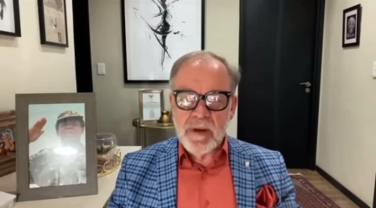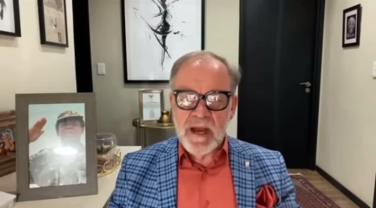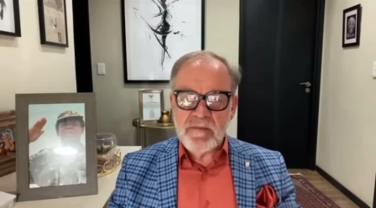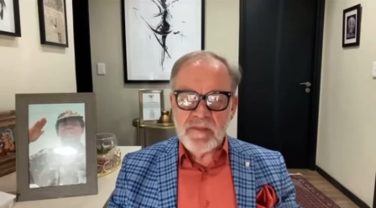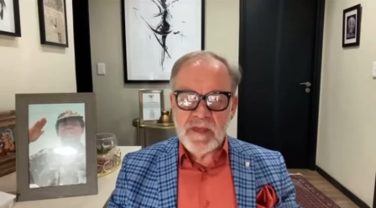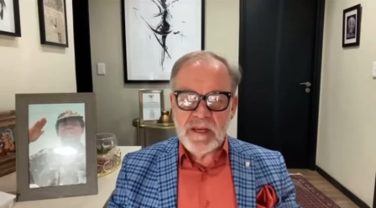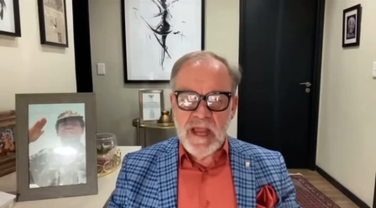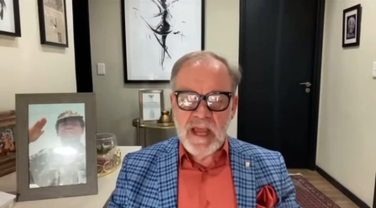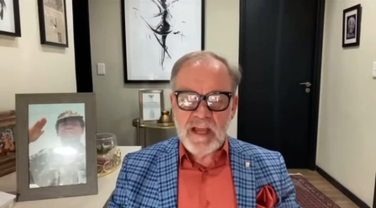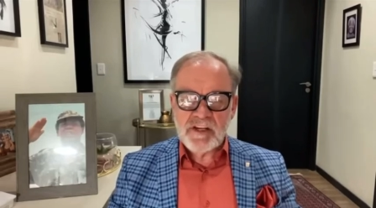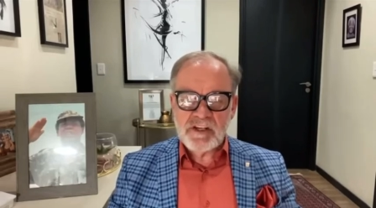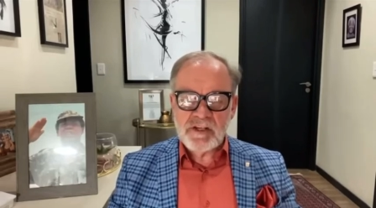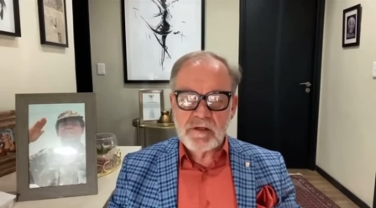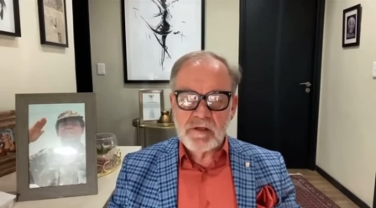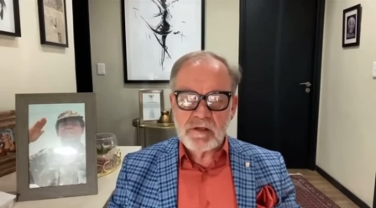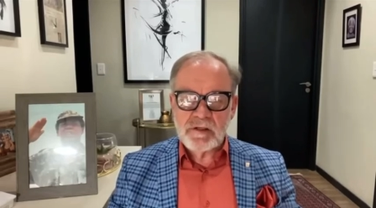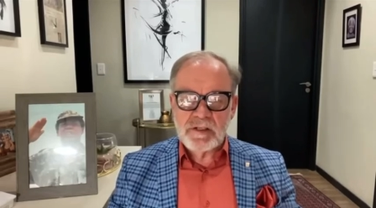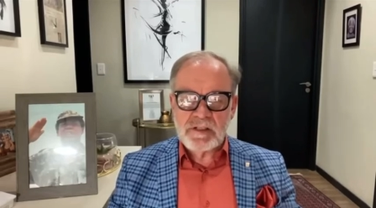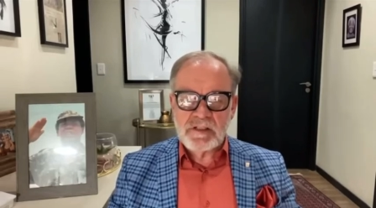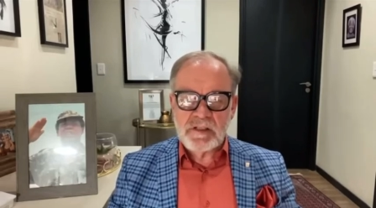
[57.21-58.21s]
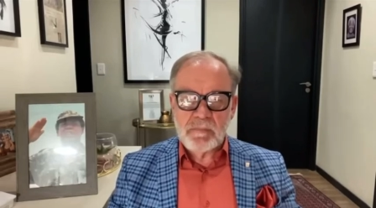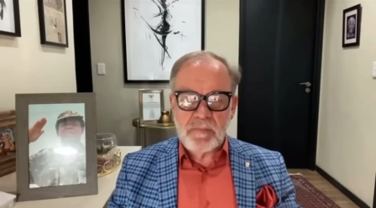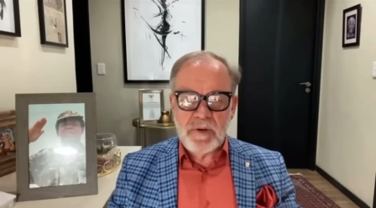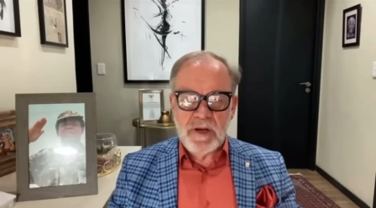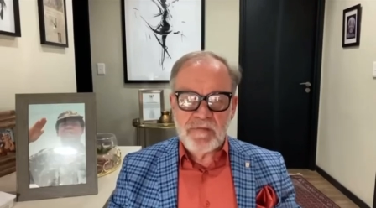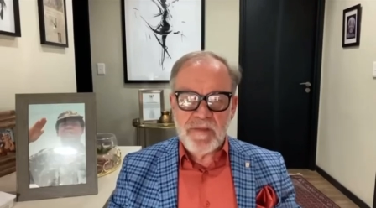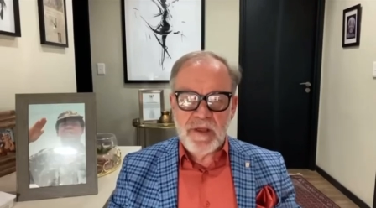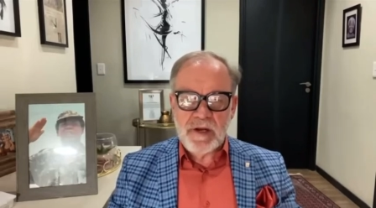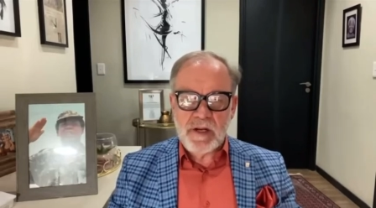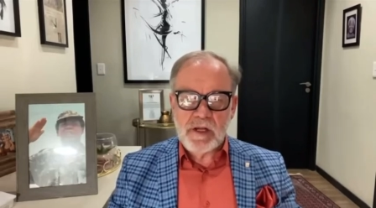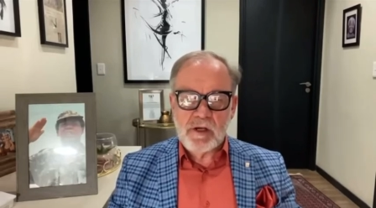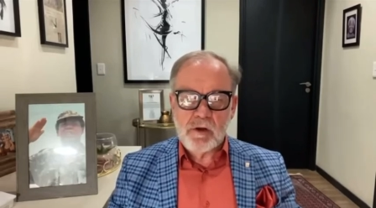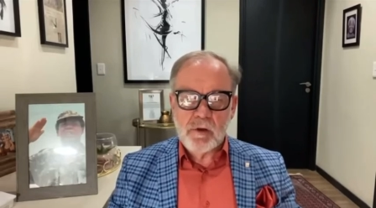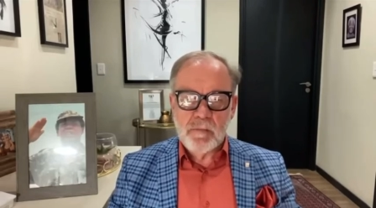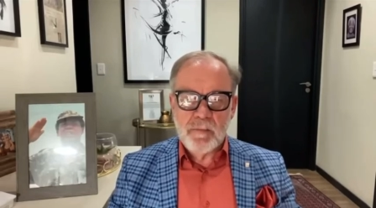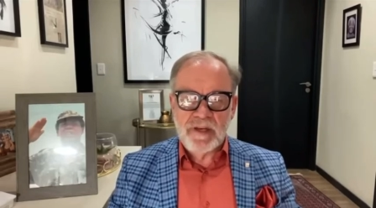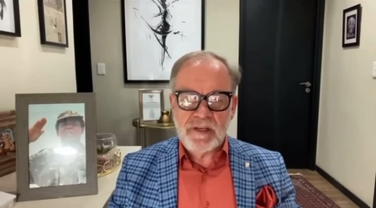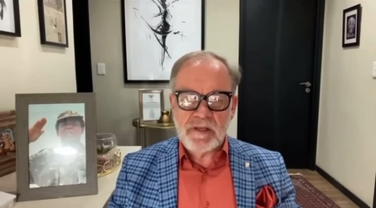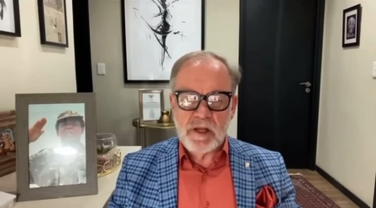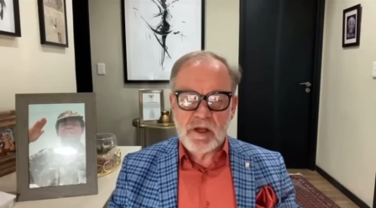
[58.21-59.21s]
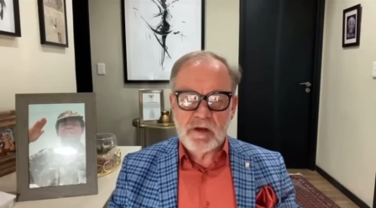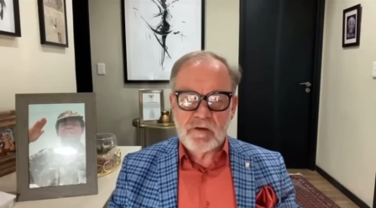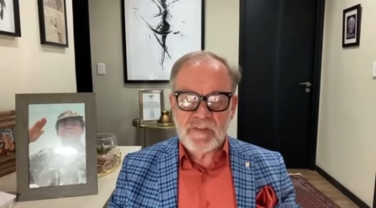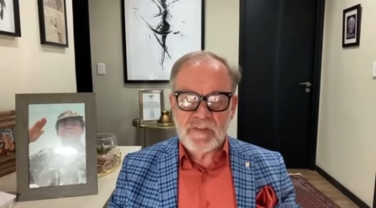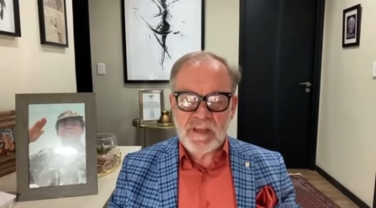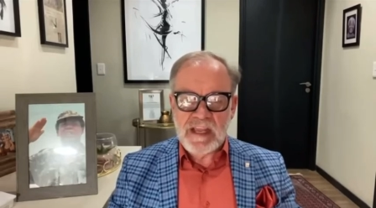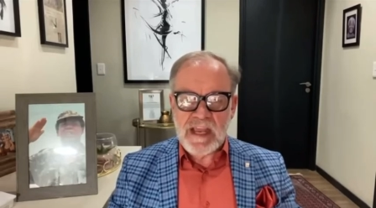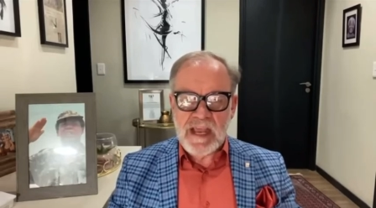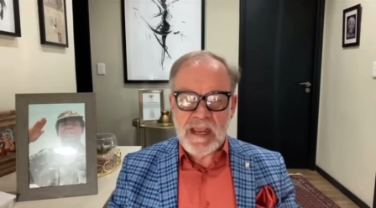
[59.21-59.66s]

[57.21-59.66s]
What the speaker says: by the National Disciplinary Committee